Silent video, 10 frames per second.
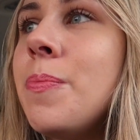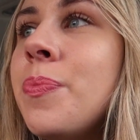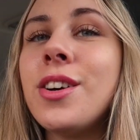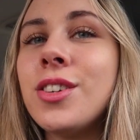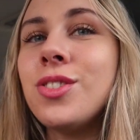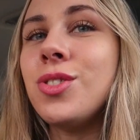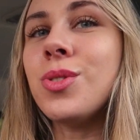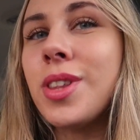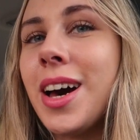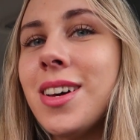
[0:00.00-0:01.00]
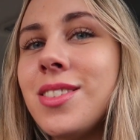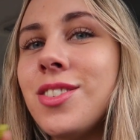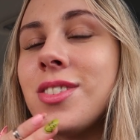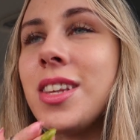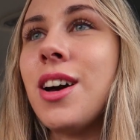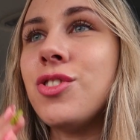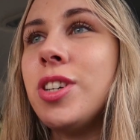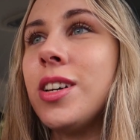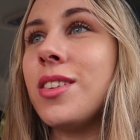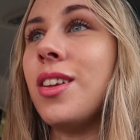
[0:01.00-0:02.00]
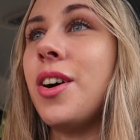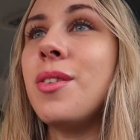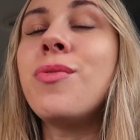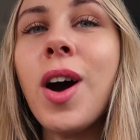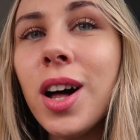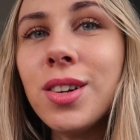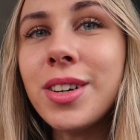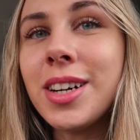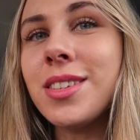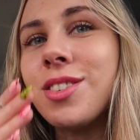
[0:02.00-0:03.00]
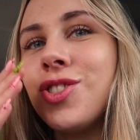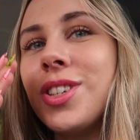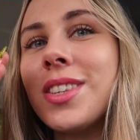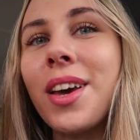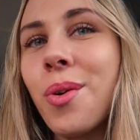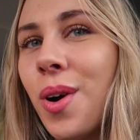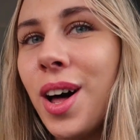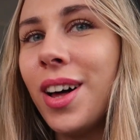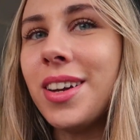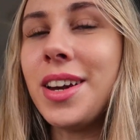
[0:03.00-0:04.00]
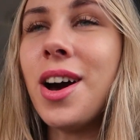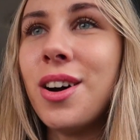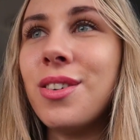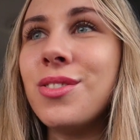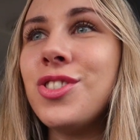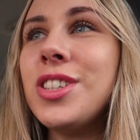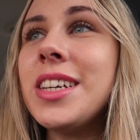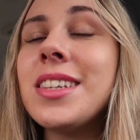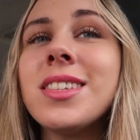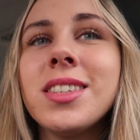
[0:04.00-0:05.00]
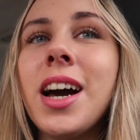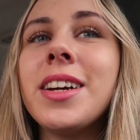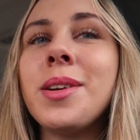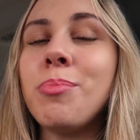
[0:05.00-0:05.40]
in order to do that, since now she has a lot of followers and she's like well known, she gets assigned a